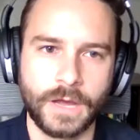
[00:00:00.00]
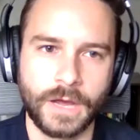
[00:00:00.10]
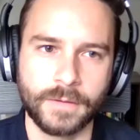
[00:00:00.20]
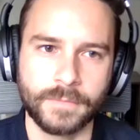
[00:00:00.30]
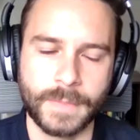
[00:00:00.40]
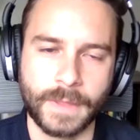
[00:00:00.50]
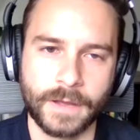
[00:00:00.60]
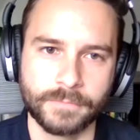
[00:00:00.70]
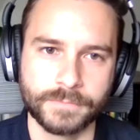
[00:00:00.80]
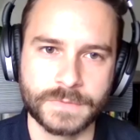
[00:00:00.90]

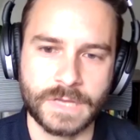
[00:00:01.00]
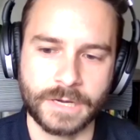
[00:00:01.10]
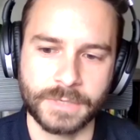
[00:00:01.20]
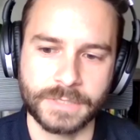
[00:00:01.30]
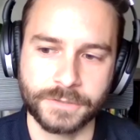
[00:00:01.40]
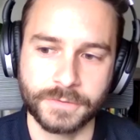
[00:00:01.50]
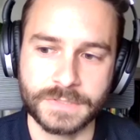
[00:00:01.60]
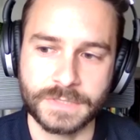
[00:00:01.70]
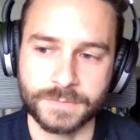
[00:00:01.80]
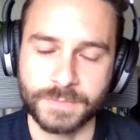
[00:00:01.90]

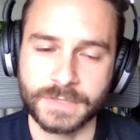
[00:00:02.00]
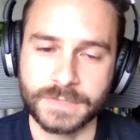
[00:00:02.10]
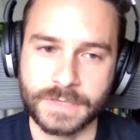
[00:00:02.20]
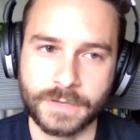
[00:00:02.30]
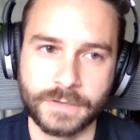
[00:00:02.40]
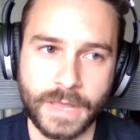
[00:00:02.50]
cyanobacterial cells because the